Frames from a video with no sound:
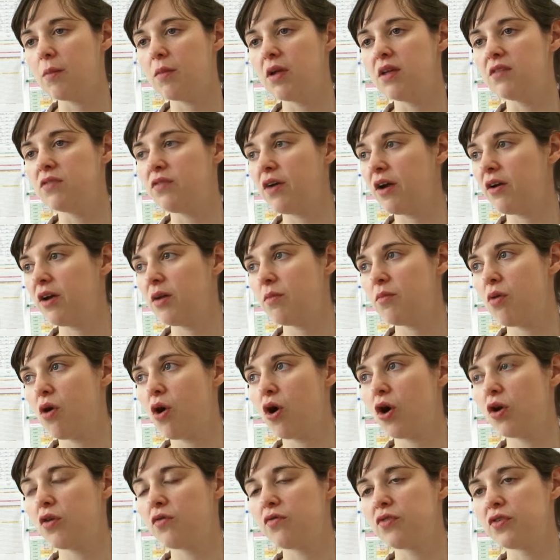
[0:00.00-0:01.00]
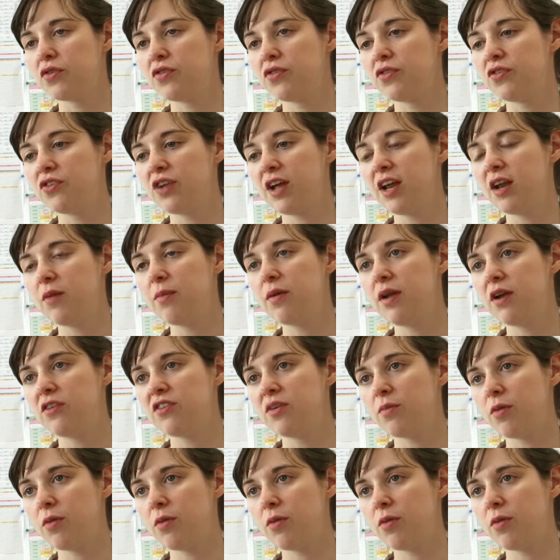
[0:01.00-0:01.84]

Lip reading: is very important for sustainability